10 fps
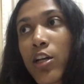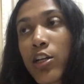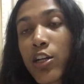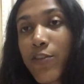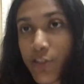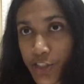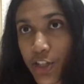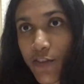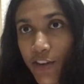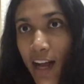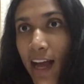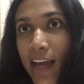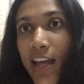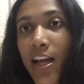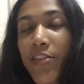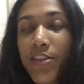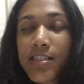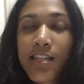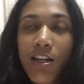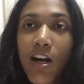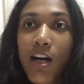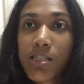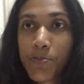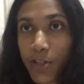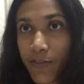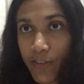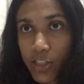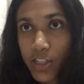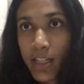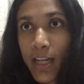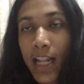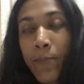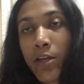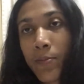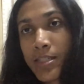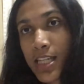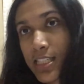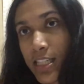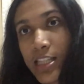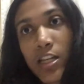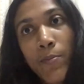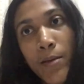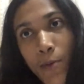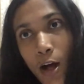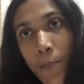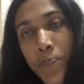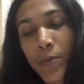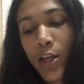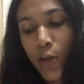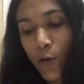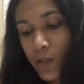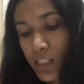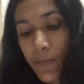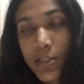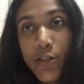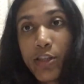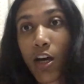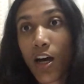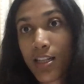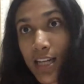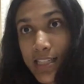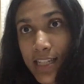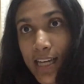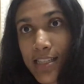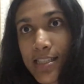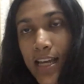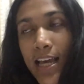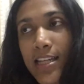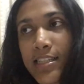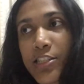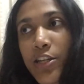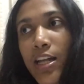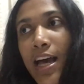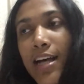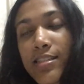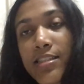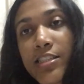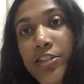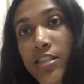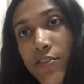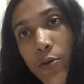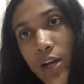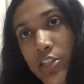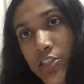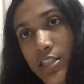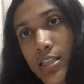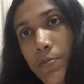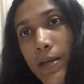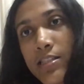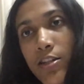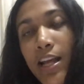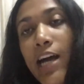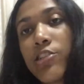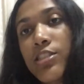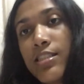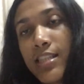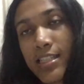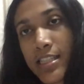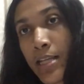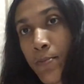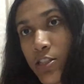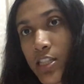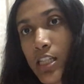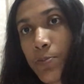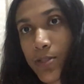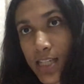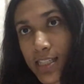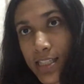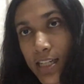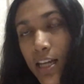curvature of your eye. This can cause blurred vision, and I'm going to be testing this on my mom, who's going to be doing the online test, and it's going to ask a series of questions based on how she sees the image that is presented.